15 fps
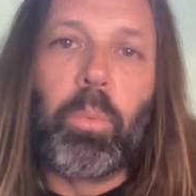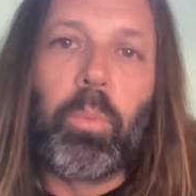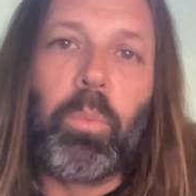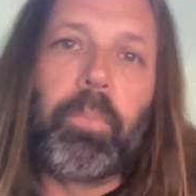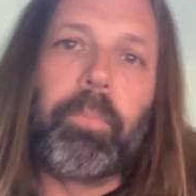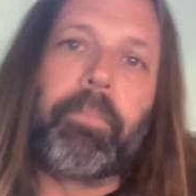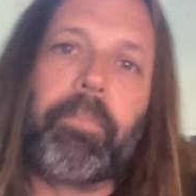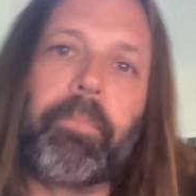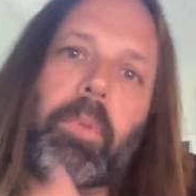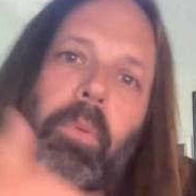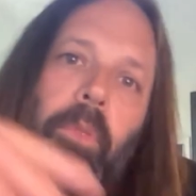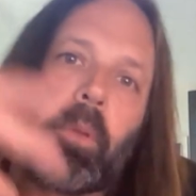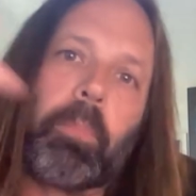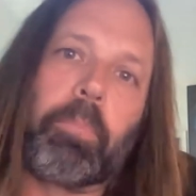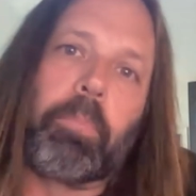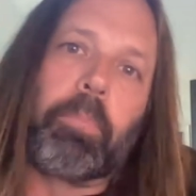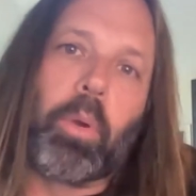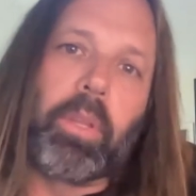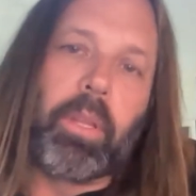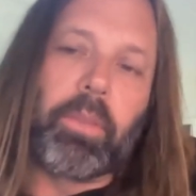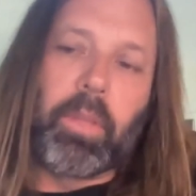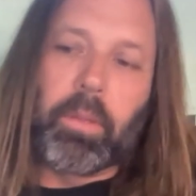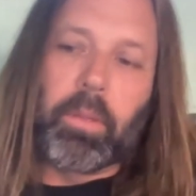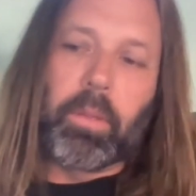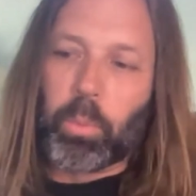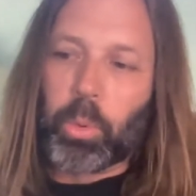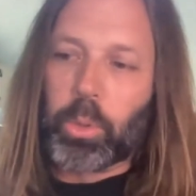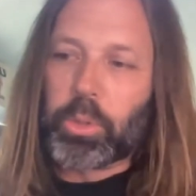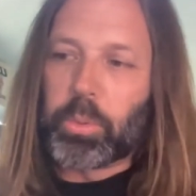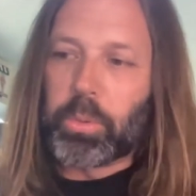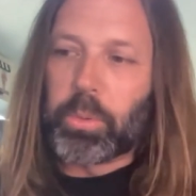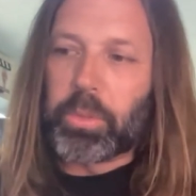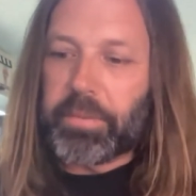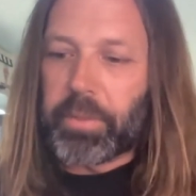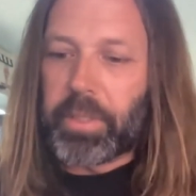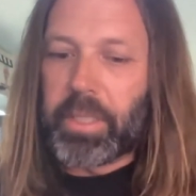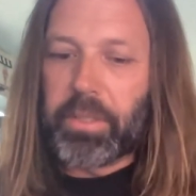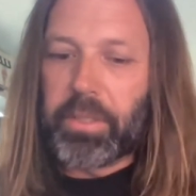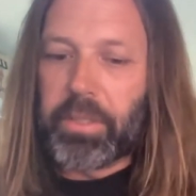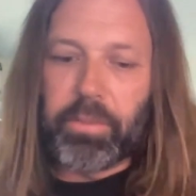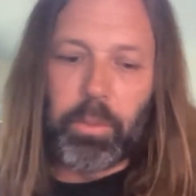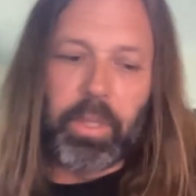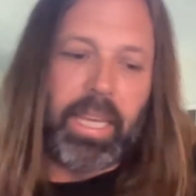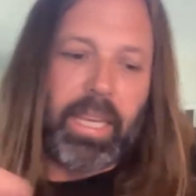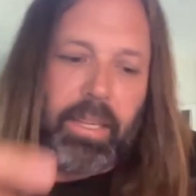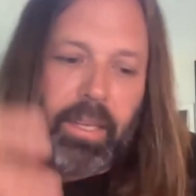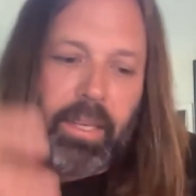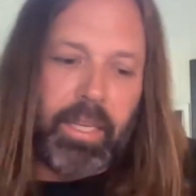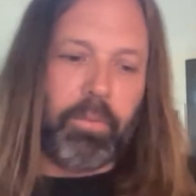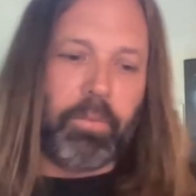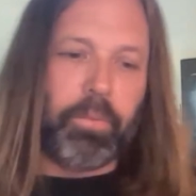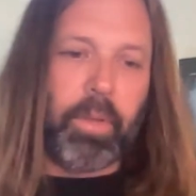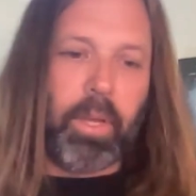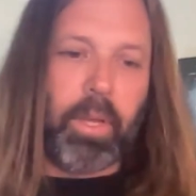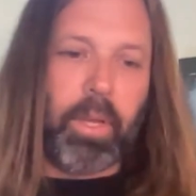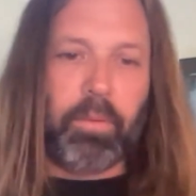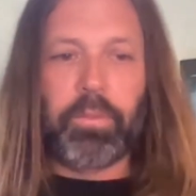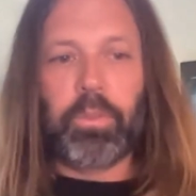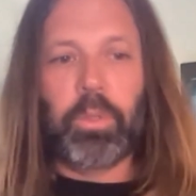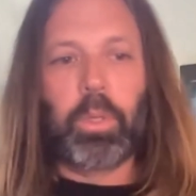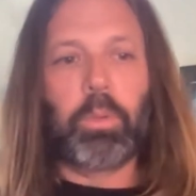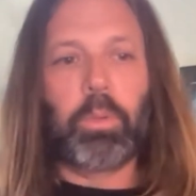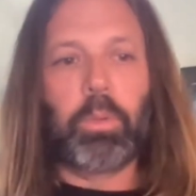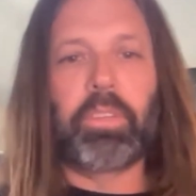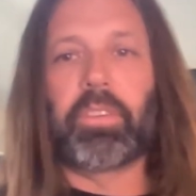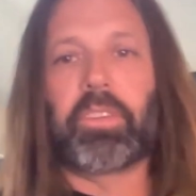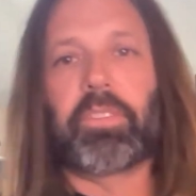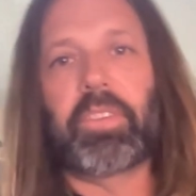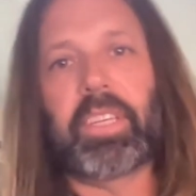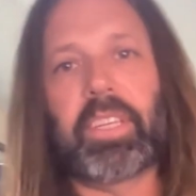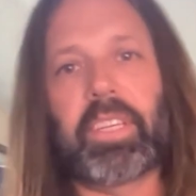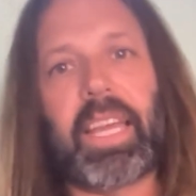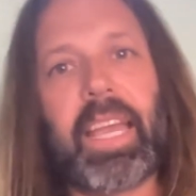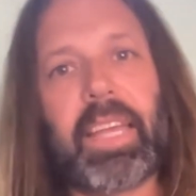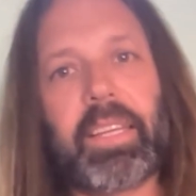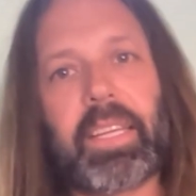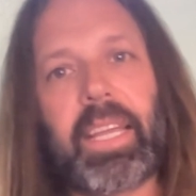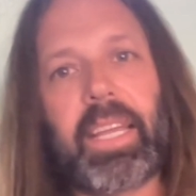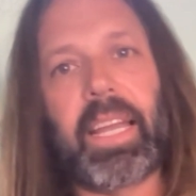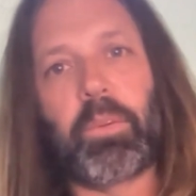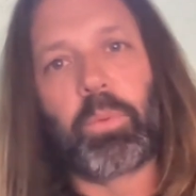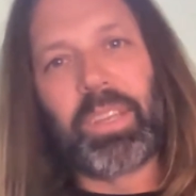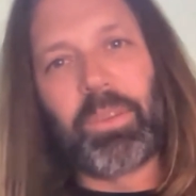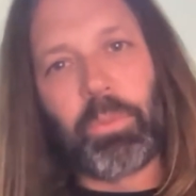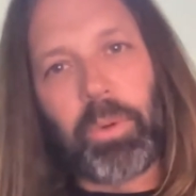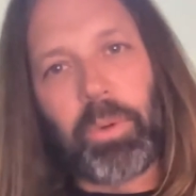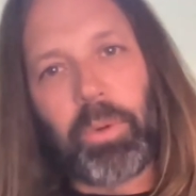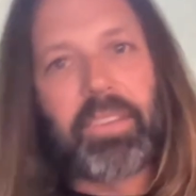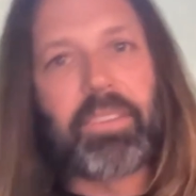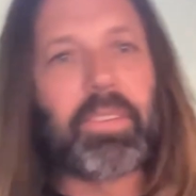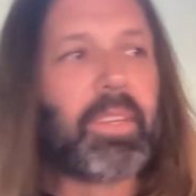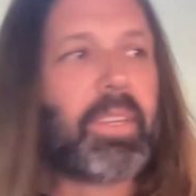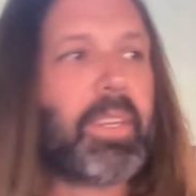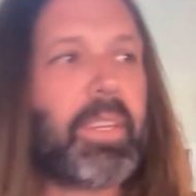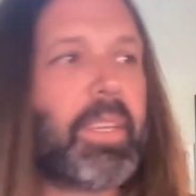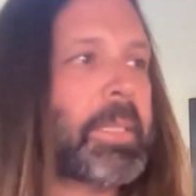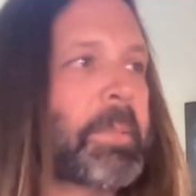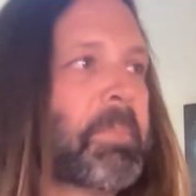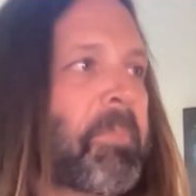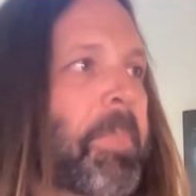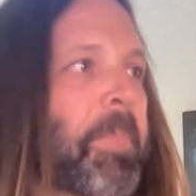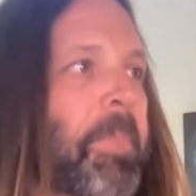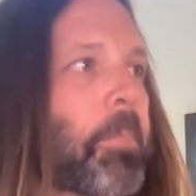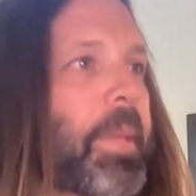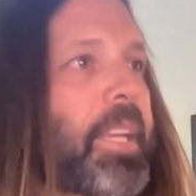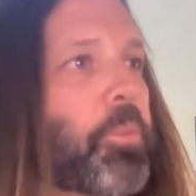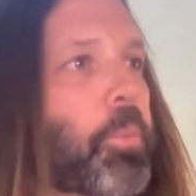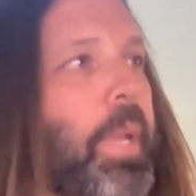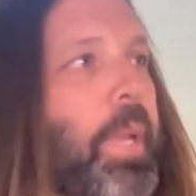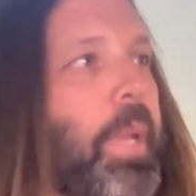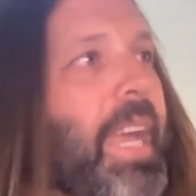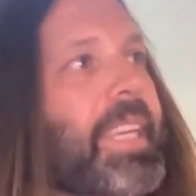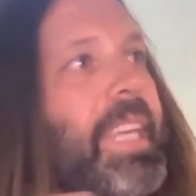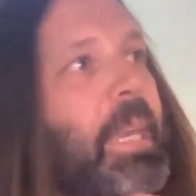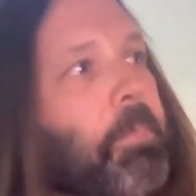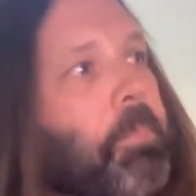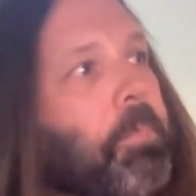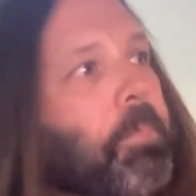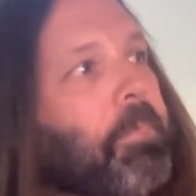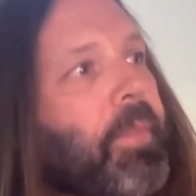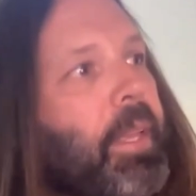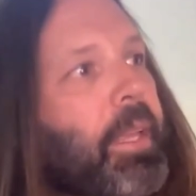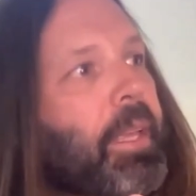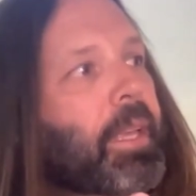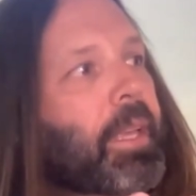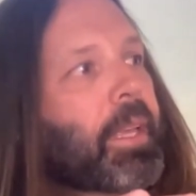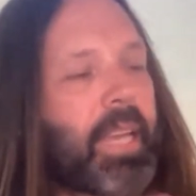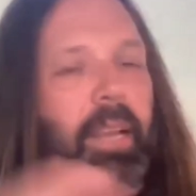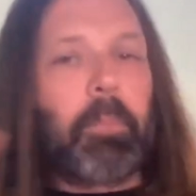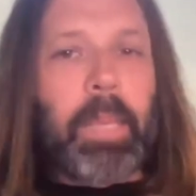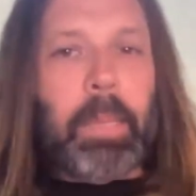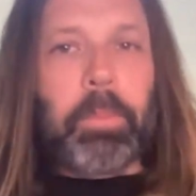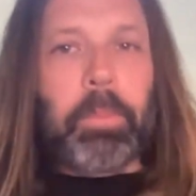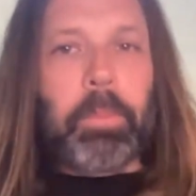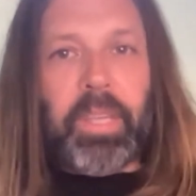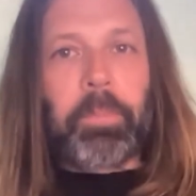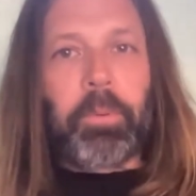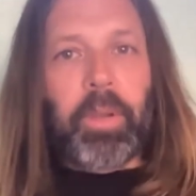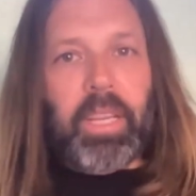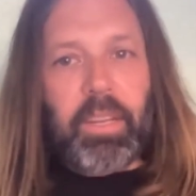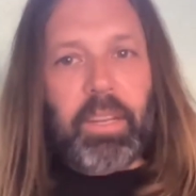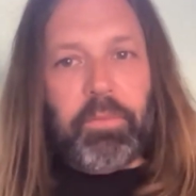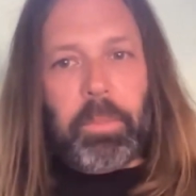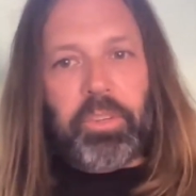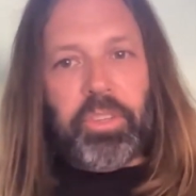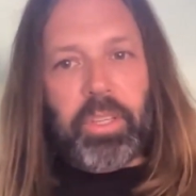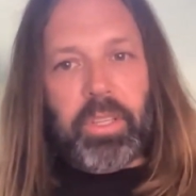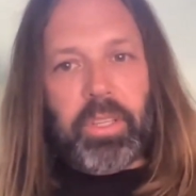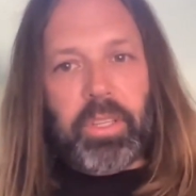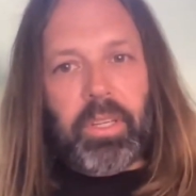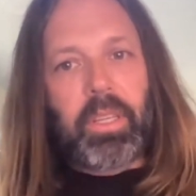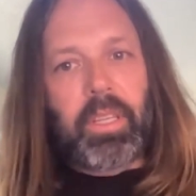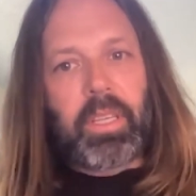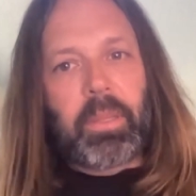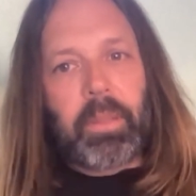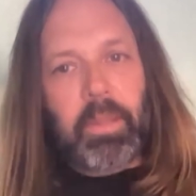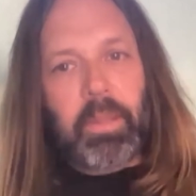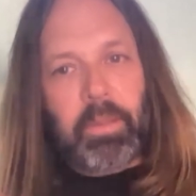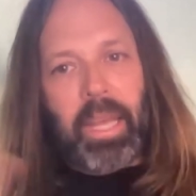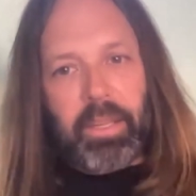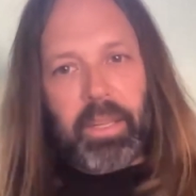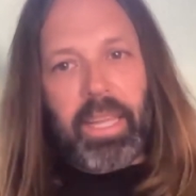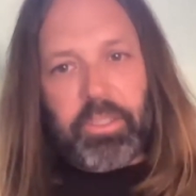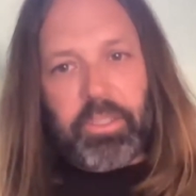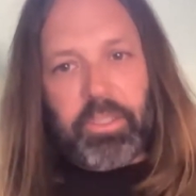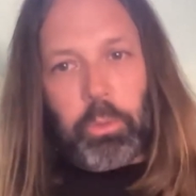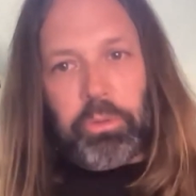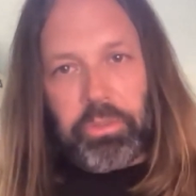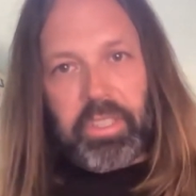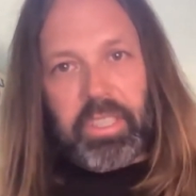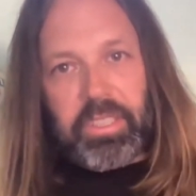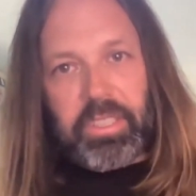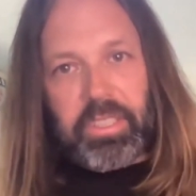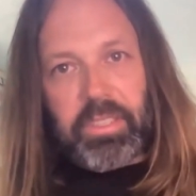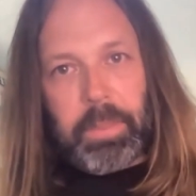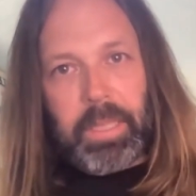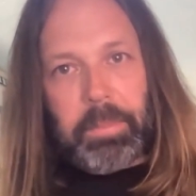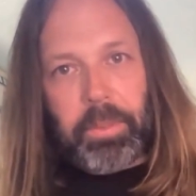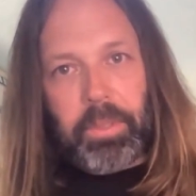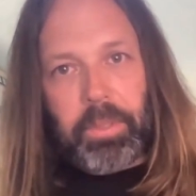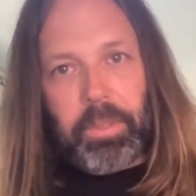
so the, pro, the, the, the rules were different. So the ending of of Studio Six Six Six, I had to kind of rewrite because we had to keep kind of people separated from each other. We had to like social distance